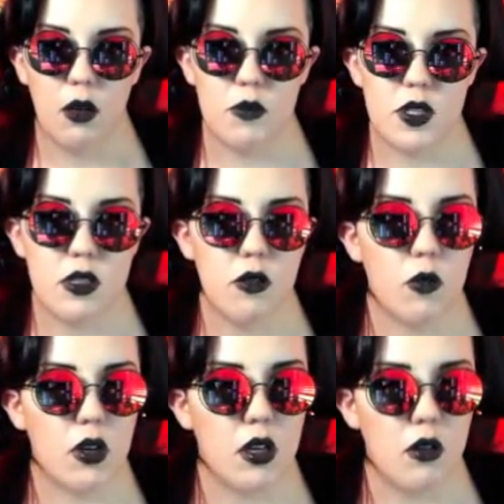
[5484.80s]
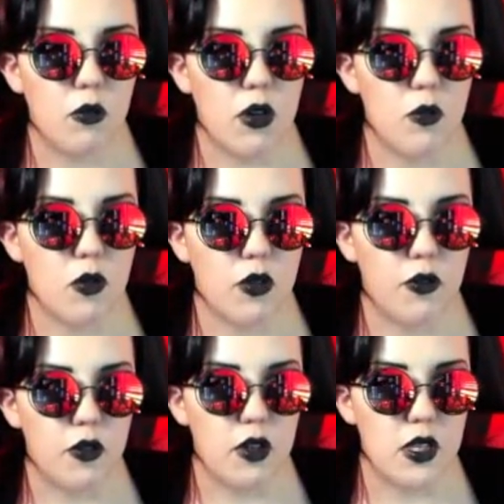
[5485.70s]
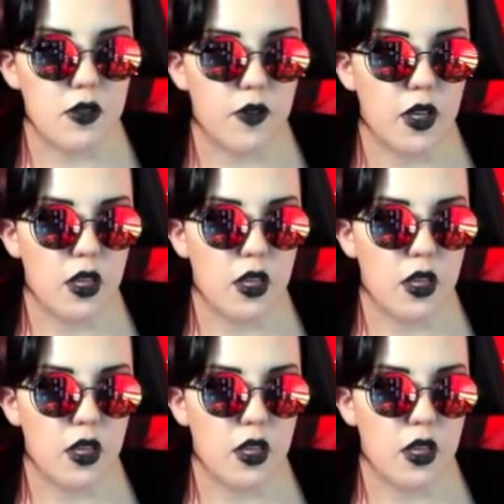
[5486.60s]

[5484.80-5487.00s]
I'm still working on one more for this